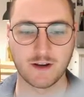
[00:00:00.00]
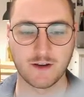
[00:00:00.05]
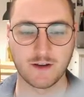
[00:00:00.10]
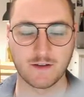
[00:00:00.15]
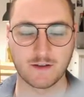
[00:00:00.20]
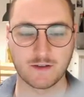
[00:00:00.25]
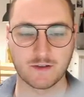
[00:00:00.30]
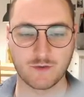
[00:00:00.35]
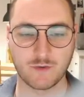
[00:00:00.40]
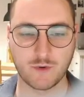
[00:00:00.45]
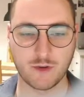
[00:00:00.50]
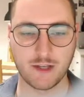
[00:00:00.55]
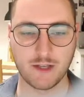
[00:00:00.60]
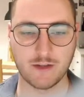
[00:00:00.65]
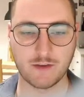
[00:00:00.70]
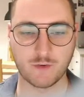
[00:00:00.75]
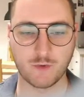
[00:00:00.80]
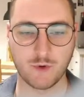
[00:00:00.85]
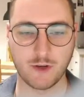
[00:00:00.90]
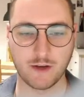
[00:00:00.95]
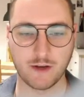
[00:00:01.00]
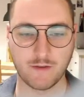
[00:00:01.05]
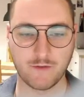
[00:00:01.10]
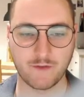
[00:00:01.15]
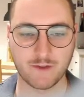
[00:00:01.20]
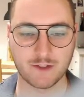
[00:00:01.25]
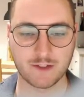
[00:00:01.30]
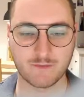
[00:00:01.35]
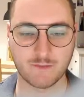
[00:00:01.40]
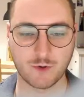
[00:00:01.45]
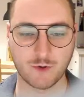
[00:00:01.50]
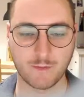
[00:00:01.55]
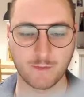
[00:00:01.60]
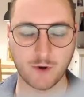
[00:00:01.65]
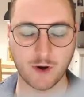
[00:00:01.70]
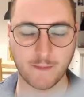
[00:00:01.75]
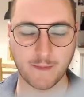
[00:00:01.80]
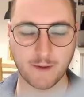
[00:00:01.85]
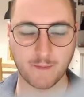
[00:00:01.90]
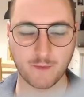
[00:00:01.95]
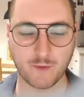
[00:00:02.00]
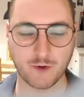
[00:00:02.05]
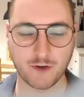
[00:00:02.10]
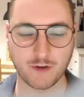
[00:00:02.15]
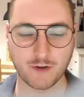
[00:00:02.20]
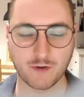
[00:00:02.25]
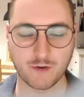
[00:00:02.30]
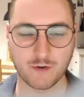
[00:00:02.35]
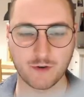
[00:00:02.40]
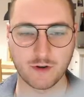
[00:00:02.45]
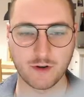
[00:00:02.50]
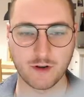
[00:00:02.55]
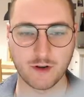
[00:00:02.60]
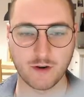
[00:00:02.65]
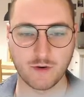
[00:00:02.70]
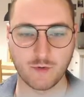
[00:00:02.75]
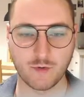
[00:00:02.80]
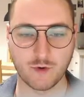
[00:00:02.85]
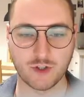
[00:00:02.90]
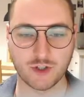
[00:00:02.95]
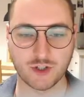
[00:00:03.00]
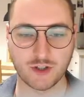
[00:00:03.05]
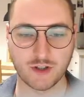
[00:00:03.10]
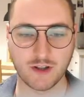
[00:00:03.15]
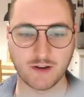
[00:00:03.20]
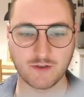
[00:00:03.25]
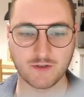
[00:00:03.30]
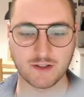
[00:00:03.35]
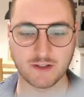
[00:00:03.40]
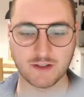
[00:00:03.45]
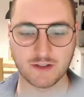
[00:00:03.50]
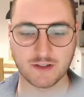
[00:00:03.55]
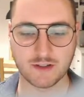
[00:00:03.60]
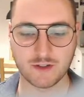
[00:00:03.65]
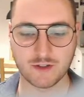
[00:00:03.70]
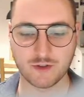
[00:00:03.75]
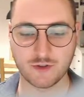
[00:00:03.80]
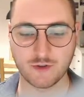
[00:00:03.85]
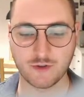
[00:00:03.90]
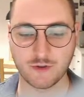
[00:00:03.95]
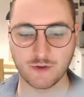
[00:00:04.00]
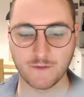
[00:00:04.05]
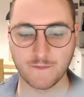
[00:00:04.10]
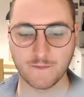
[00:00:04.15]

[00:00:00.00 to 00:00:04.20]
So here we have a small pop-up window which allows us to